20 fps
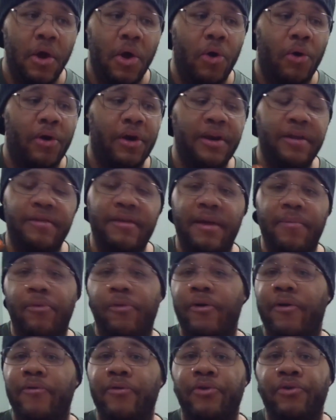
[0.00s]
or any type
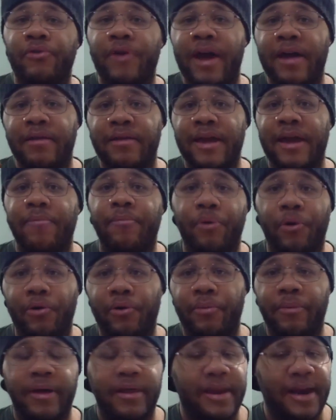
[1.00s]
of other grass type
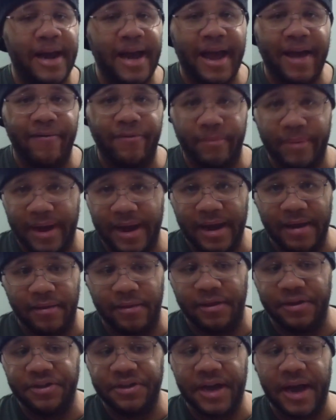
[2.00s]
Pokemon that I have in my
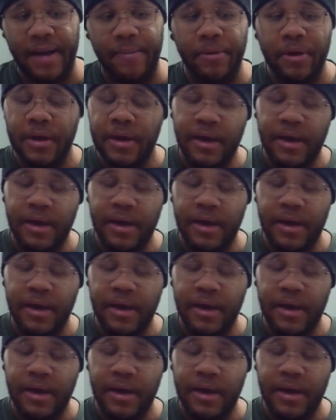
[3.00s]
Etsy shop.